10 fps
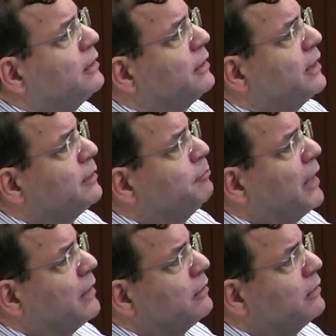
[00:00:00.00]
that
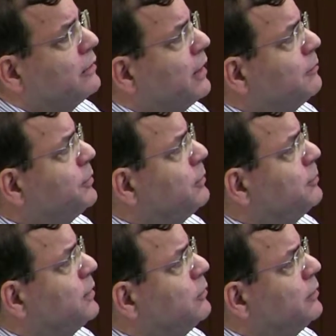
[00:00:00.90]

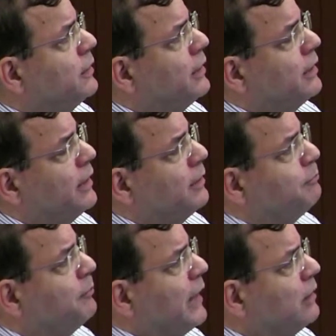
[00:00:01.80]
microalbuminuria and
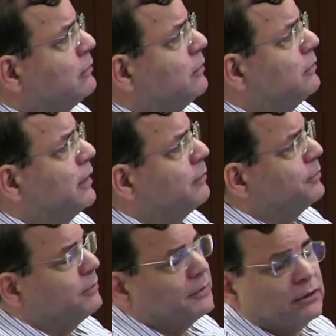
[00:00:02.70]

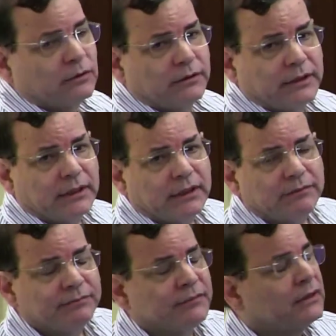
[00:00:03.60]
macroalbuminuria
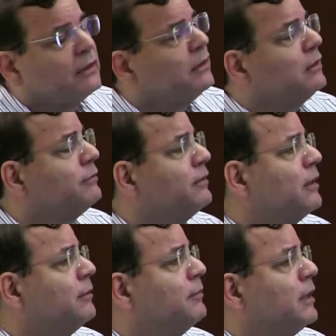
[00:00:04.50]

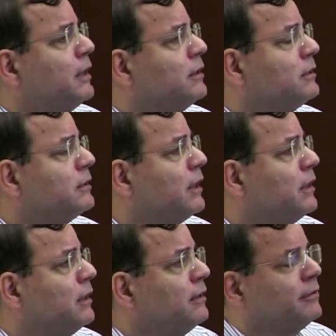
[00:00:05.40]
from a
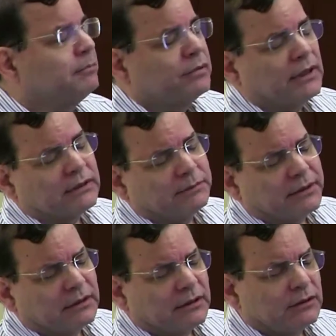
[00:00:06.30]
study of
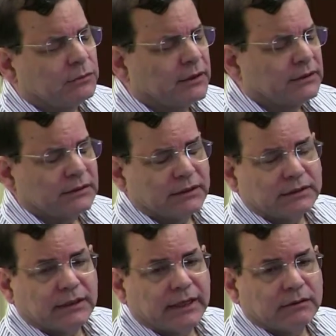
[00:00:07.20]
approximately
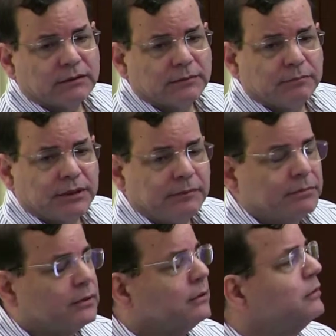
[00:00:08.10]
26,000
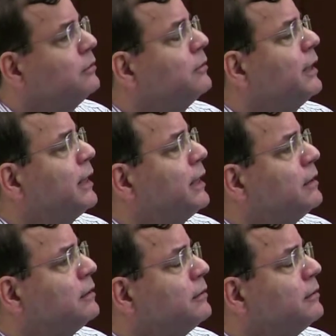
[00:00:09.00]
people who had